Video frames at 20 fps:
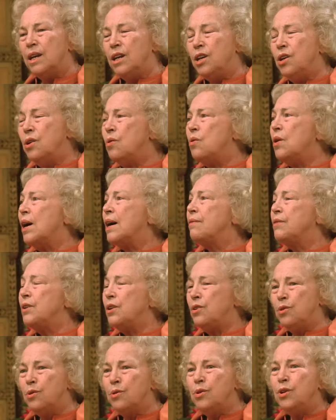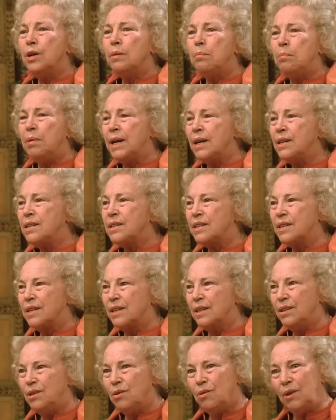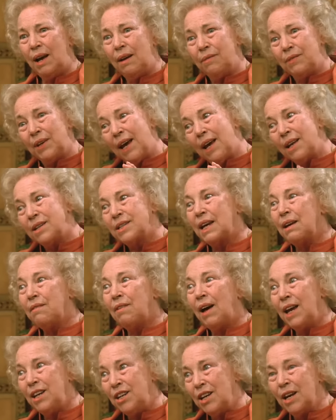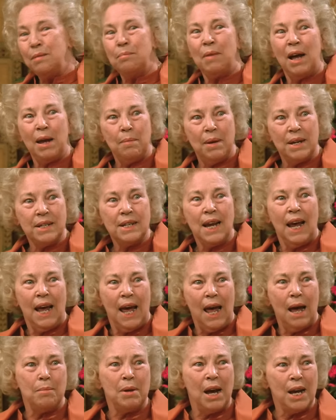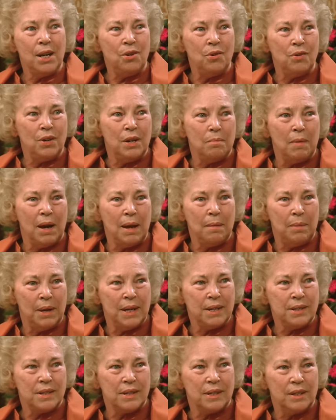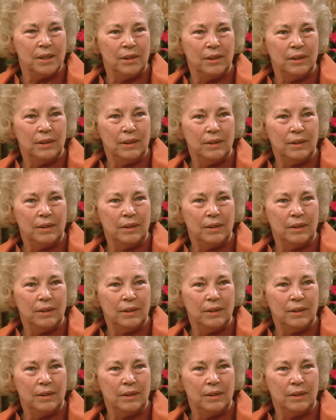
You have to do your best. You have to ask, have I done my best? Am I doing my best?